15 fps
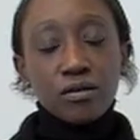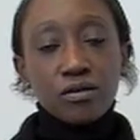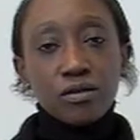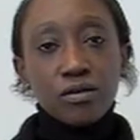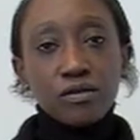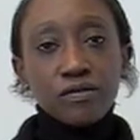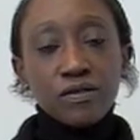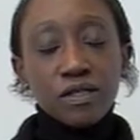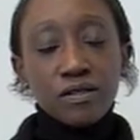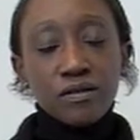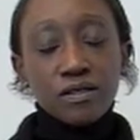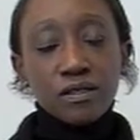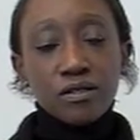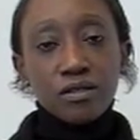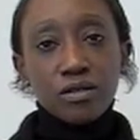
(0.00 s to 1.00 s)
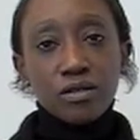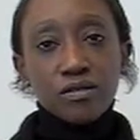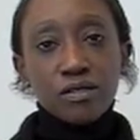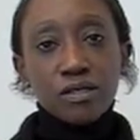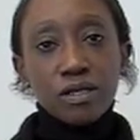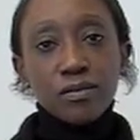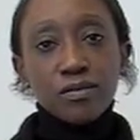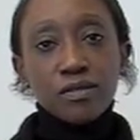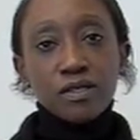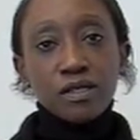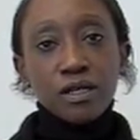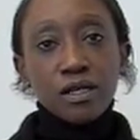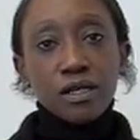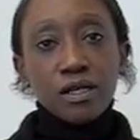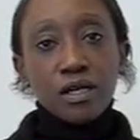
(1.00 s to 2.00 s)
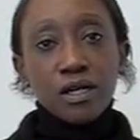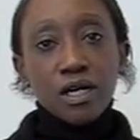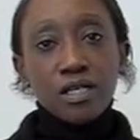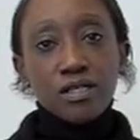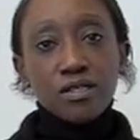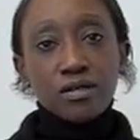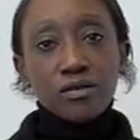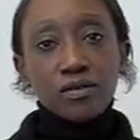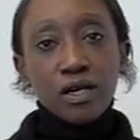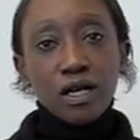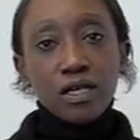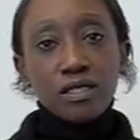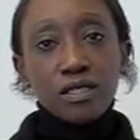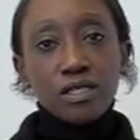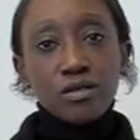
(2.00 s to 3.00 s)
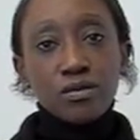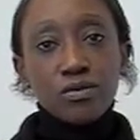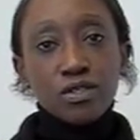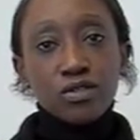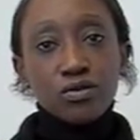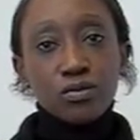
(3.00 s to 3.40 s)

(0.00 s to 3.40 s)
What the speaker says: content and concept. And so the idea was